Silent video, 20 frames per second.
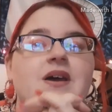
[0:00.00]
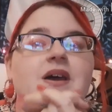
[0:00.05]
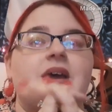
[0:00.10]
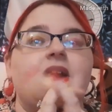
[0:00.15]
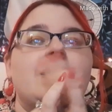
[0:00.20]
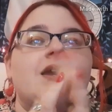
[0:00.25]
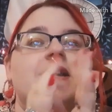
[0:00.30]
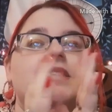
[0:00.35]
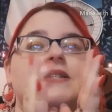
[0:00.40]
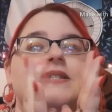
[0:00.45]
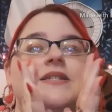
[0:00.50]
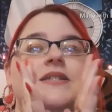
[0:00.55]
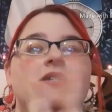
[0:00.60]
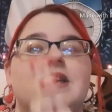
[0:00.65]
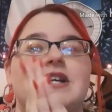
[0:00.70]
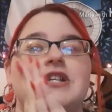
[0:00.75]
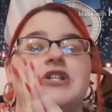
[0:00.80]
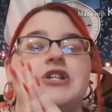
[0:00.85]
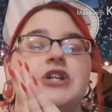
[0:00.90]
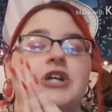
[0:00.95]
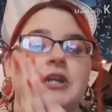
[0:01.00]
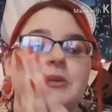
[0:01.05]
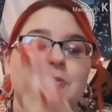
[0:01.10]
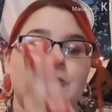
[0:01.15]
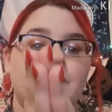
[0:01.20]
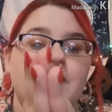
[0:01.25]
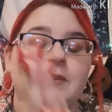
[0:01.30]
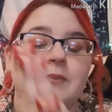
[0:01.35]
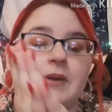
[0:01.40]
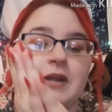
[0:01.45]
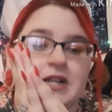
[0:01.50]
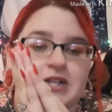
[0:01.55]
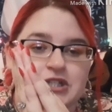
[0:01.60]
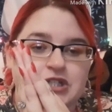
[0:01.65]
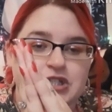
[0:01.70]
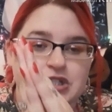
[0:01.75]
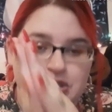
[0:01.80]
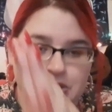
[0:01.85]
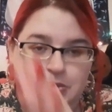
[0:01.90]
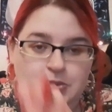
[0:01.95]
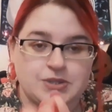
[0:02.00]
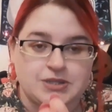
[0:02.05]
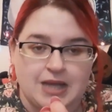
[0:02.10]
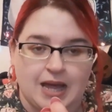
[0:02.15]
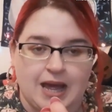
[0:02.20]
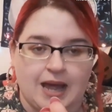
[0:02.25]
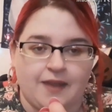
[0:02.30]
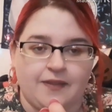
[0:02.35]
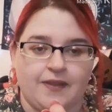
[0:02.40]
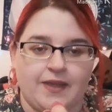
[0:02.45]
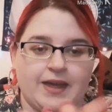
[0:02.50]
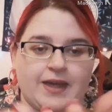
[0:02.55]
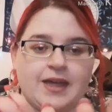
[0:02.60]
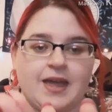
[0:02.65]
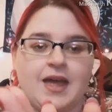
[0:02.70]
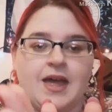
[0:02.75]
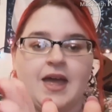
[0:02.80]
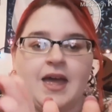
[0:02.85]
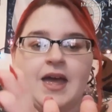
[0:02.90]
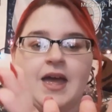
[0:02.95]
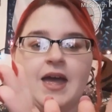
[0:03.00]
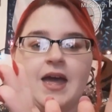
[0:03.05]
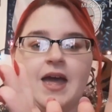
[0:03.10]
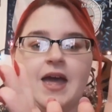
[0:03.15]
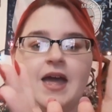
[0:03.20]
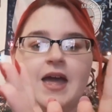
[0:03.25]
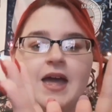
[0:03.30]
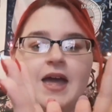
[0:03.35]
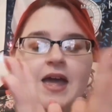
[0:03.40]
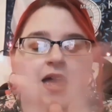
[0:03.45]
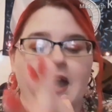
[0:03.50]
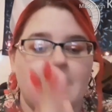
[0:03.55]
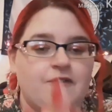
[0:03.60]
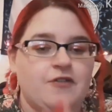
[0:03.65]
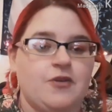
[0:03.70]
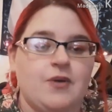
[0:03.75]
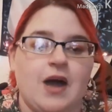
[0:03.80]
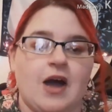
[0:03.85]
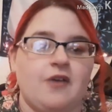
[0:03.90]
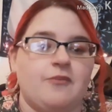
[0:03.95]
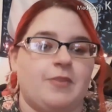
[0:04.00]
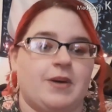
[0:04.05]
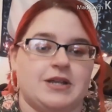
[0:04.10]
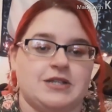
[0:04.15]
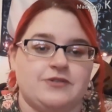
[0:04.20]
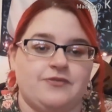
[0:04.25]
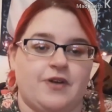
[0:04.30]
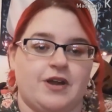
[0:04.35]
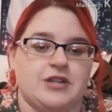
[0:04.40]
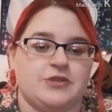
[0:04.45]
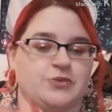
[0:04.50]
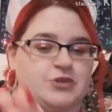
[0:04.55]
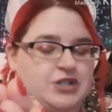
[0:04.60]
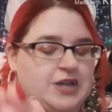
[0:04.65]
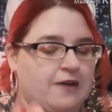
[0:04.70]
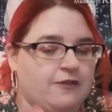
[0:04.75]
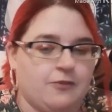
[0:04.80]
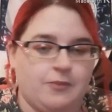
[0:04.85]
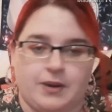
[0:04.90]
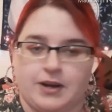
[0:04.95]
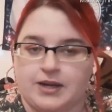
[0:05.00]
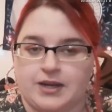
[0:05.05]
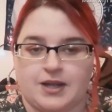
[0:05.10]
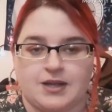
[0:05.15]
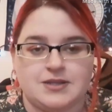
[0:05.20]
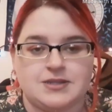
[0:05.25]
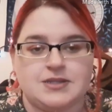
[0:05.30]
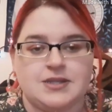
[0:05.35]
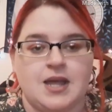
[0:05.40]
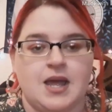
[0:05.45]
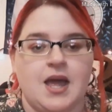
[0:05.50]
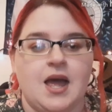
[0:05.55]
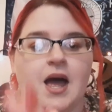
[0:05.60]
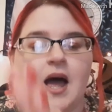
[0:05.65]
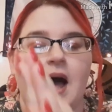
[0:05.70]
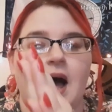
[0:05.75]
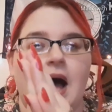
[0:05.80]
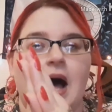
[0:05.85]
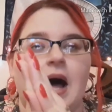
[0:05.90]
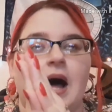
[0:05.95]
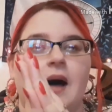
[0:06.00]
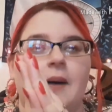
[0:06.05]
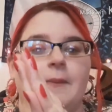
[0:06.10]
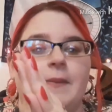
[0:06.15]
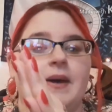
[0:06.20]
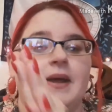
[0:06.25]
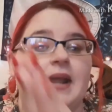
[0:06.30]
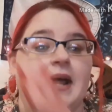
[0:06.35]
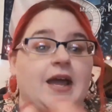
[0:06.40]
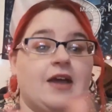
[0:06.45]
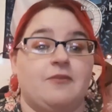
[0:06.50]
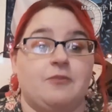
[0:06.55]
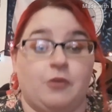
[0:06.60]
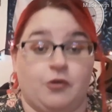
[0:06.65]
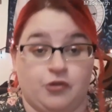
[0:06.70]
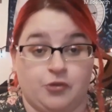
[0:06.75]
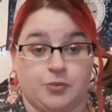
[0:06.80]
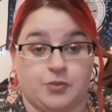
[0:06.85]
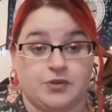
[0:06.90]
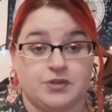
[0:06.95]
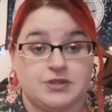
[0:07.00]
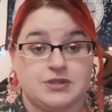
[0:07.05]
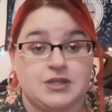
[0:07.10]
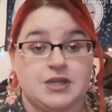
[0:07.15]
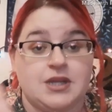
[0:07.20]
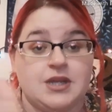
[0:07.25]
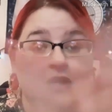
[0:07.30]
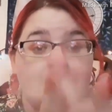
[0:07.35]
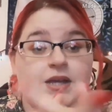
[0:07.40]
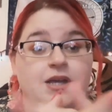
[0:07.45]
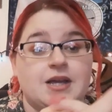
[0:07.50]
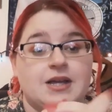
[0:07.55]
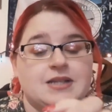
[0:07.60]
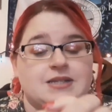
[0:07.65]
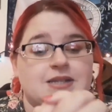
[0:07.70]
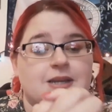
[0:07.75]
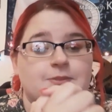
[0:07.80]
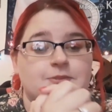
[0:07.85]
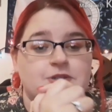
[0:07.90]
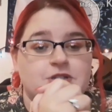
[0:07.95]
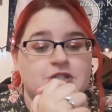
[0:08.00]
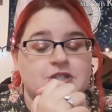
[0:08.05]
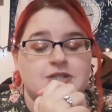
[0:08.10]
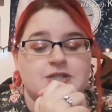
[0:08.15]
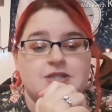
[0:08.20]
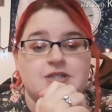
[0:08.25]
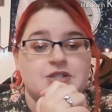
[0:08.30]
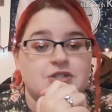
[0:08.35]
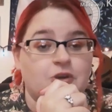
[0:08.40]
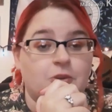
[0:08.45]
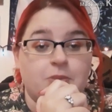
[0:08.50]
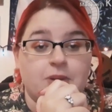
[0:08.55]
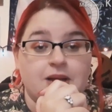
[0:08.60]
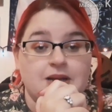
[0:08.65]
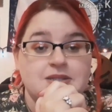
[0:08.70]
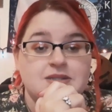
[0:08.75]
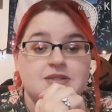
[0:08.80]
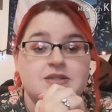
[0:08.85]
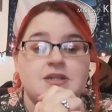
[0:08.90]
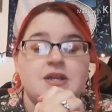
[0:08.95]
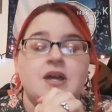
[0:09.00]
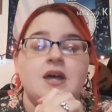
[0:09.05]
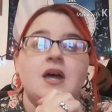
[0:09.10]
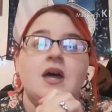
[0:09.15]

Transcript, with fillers: it is such a good movie, but it's so sad. Like if you have best friends, which everybody does, um, and I have multiples because I'm just so blessed.